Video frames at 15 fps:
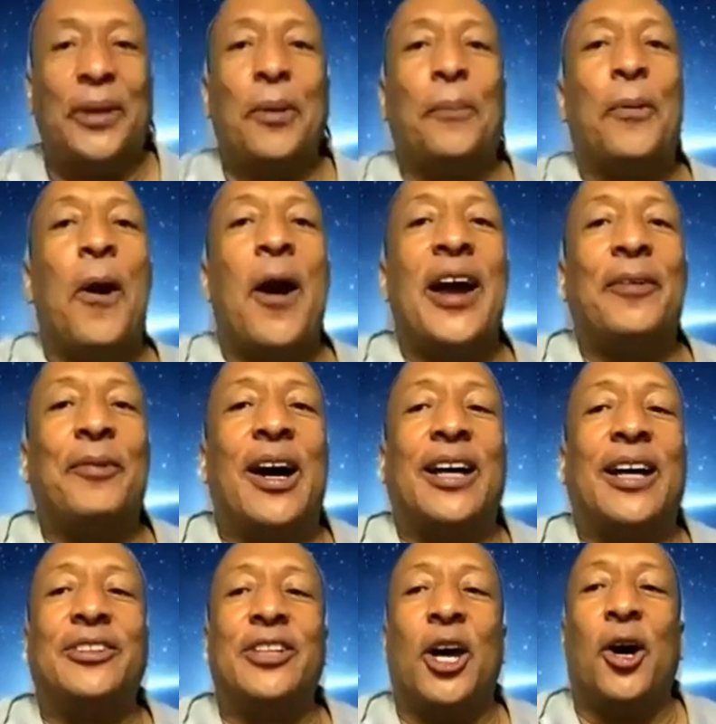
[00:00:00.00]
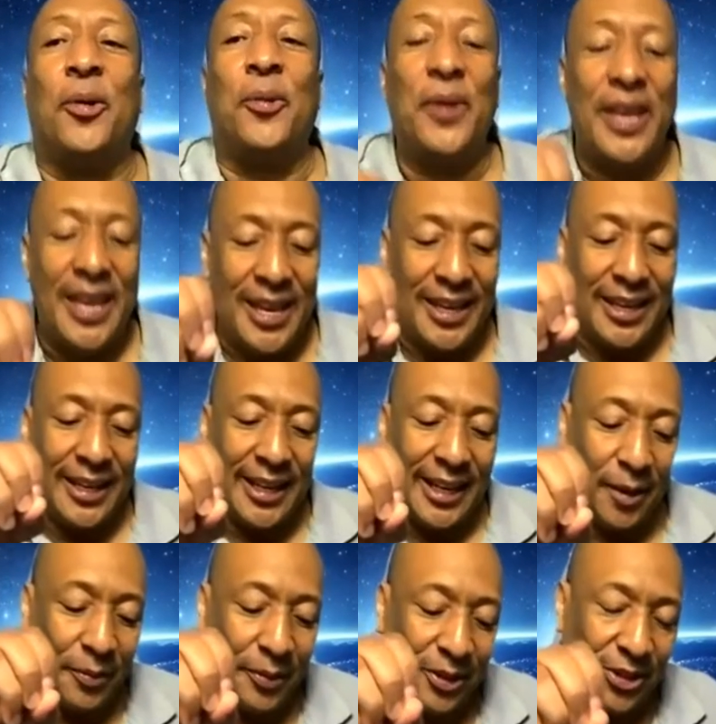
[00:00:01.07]
but the point was though,
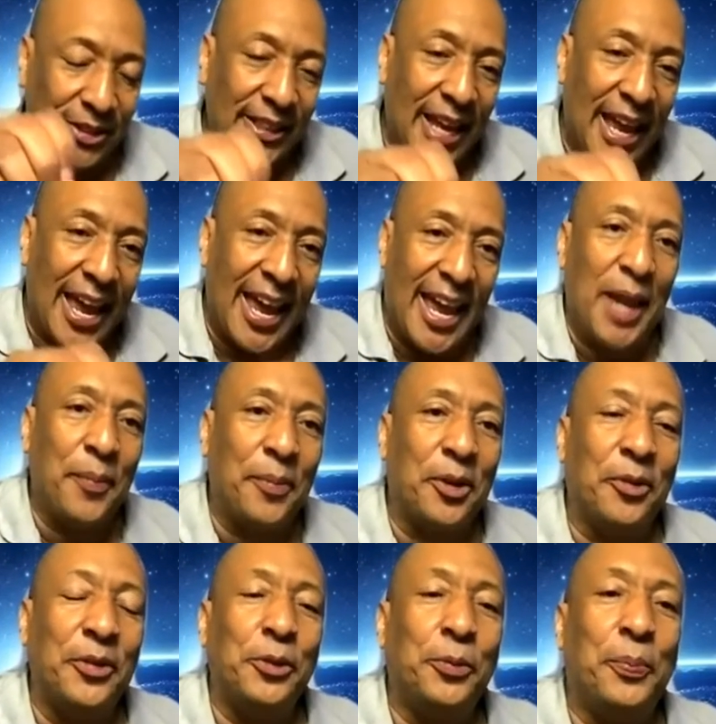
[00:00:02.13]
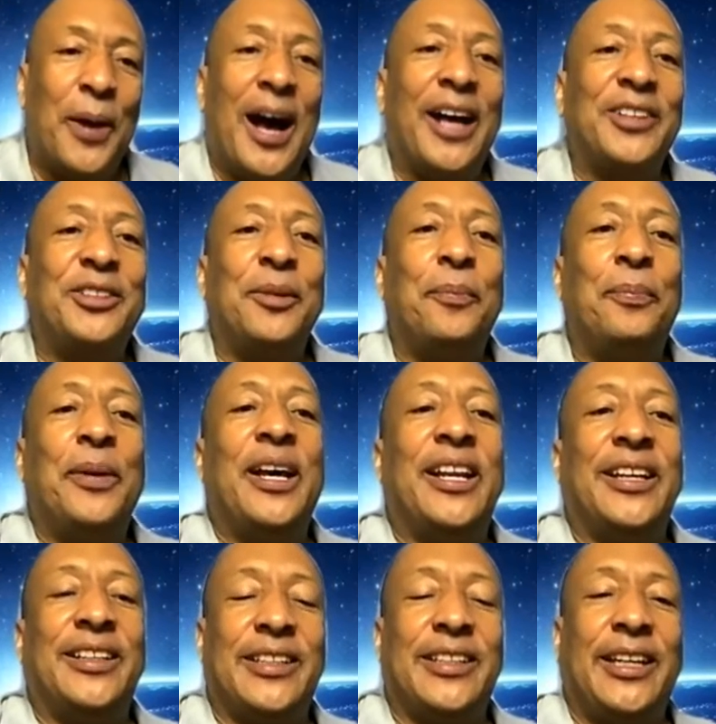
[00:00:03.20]
it was Abel's
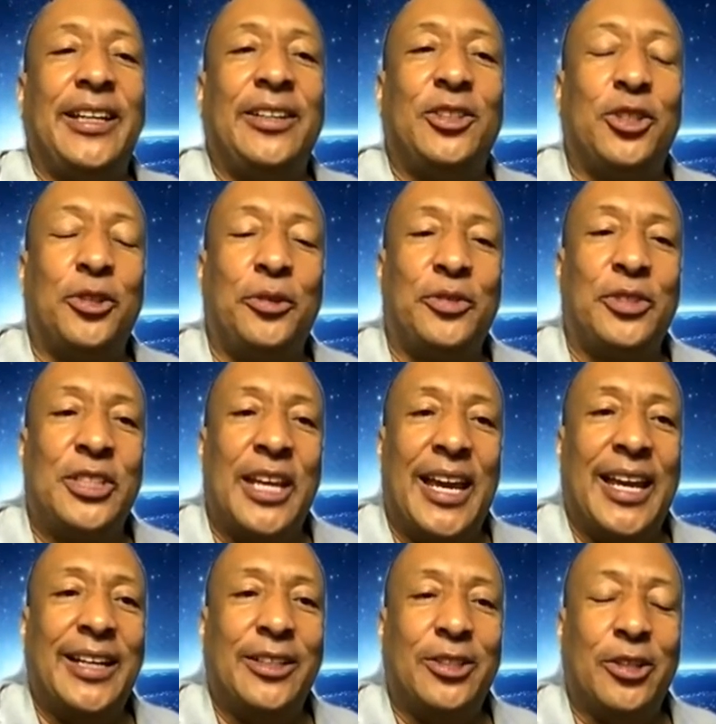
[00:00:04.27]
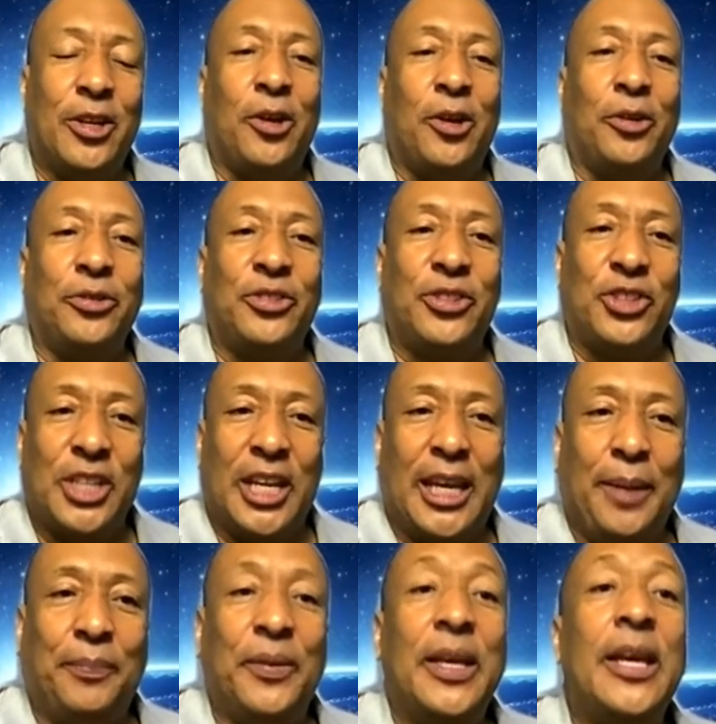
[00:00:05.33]
responsibility to tend to those sheep,